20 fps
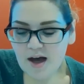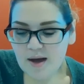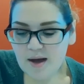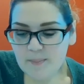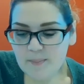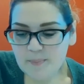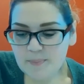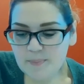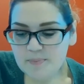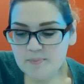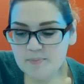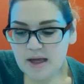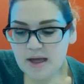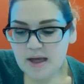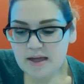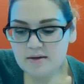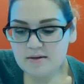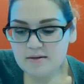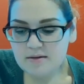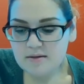
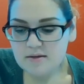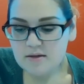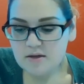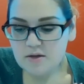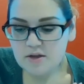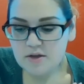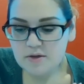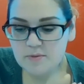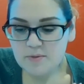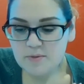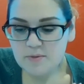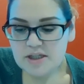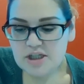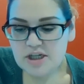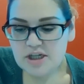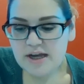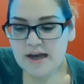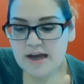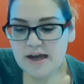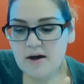But you're
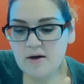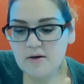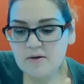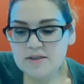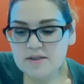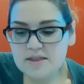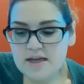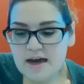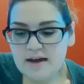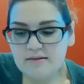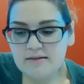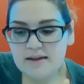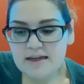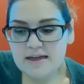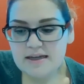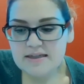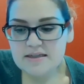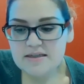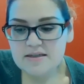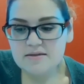reaching out at
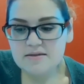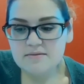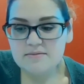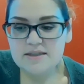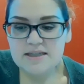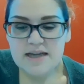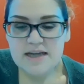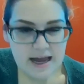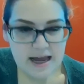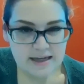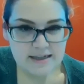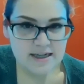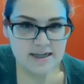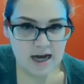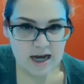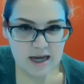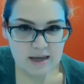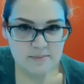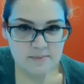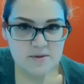least 10
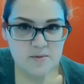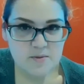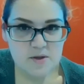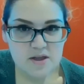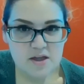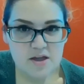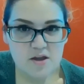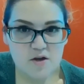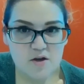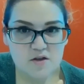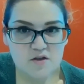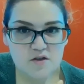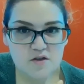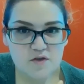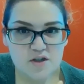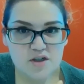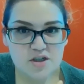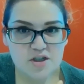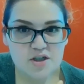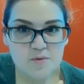times within those
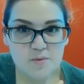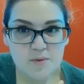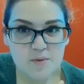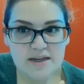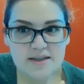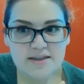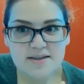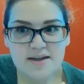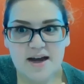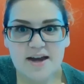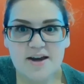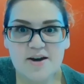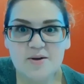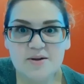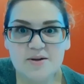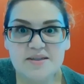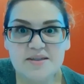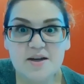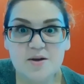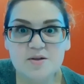first 2 weeks. I
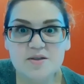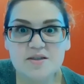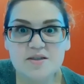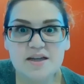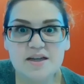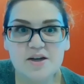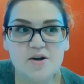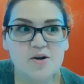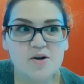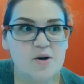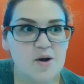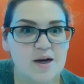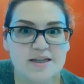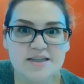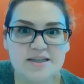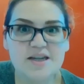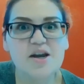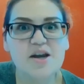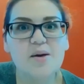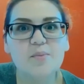know it sounds like a
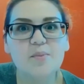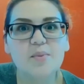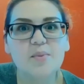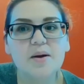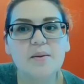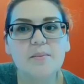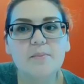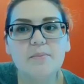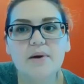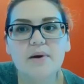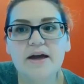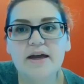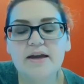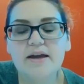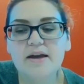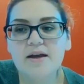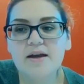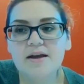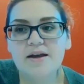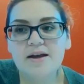crazy number,
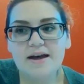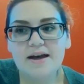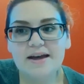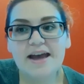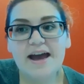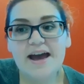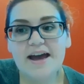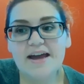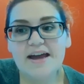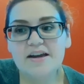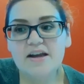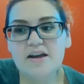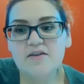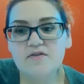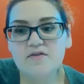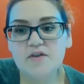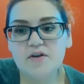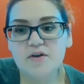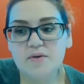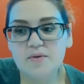but again,
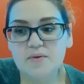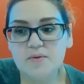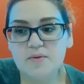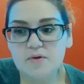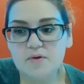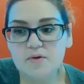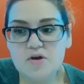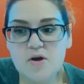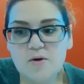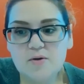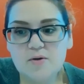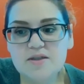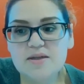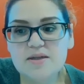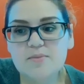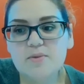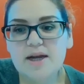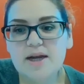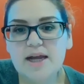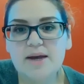if you know
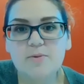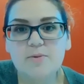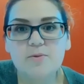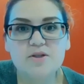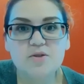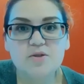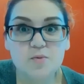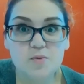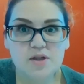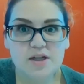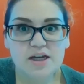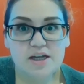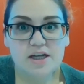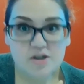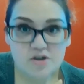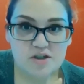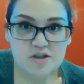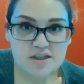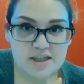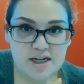somebody was really
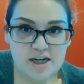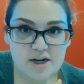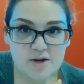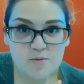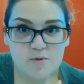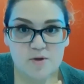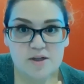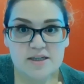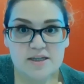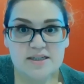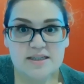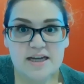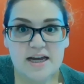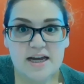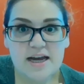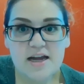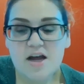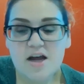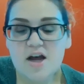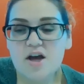interested in real
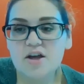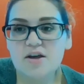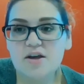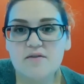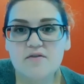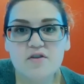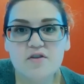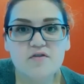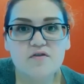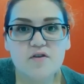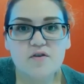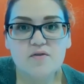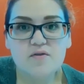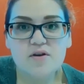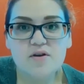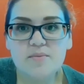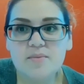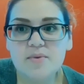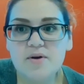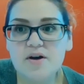estate, you have their
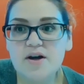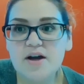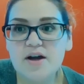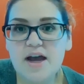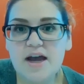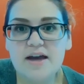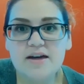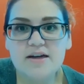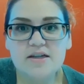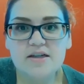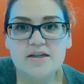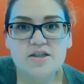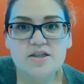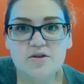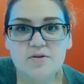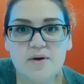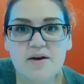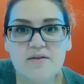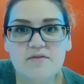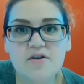phone number
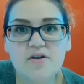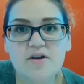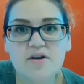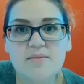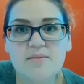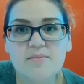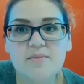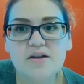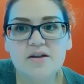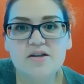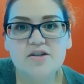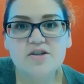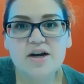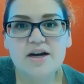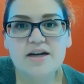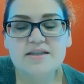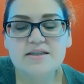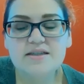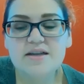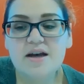and you have their email
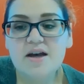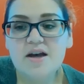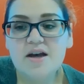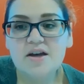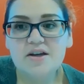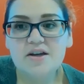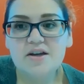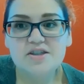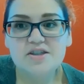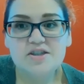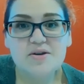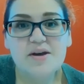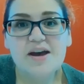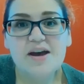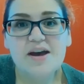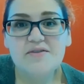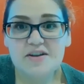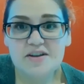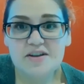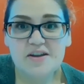address, you're
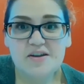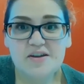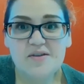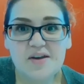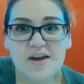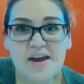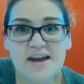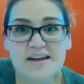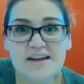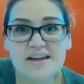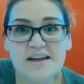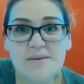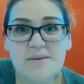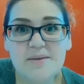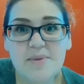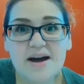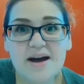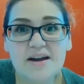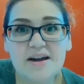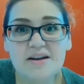doing everything you can to
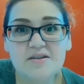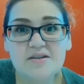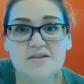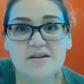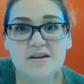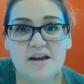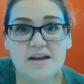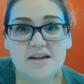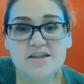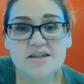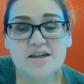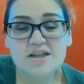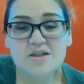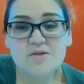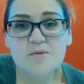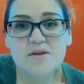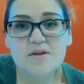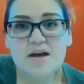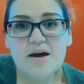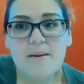get back in
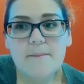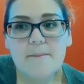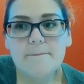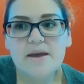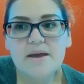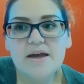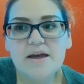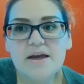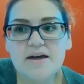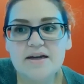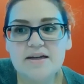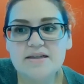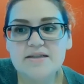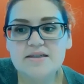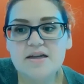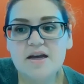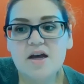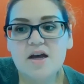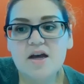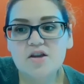touch with them,
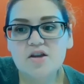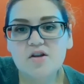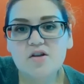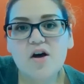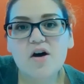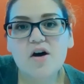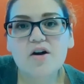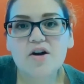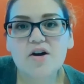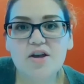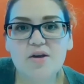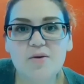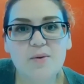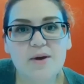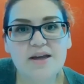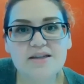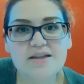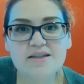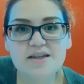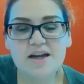because the longer you
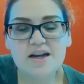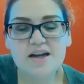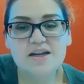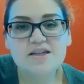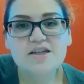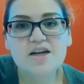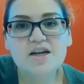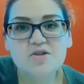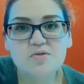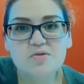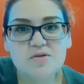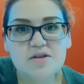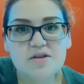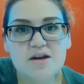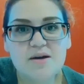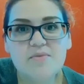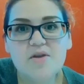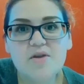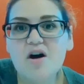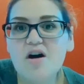wait to get in touch
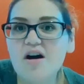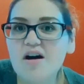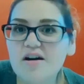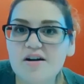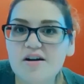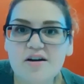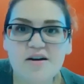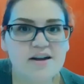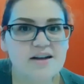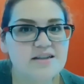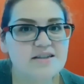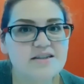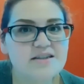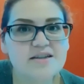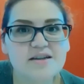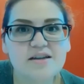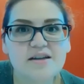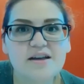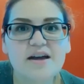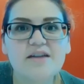with them, the harder it is
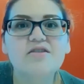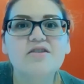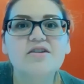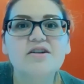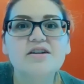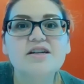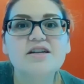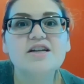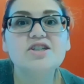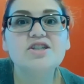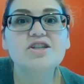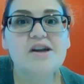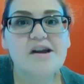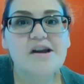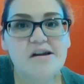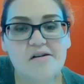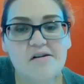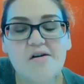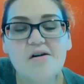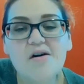to get their
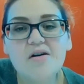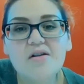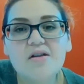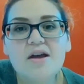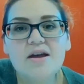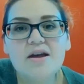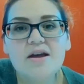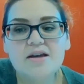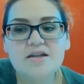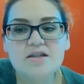attention at all.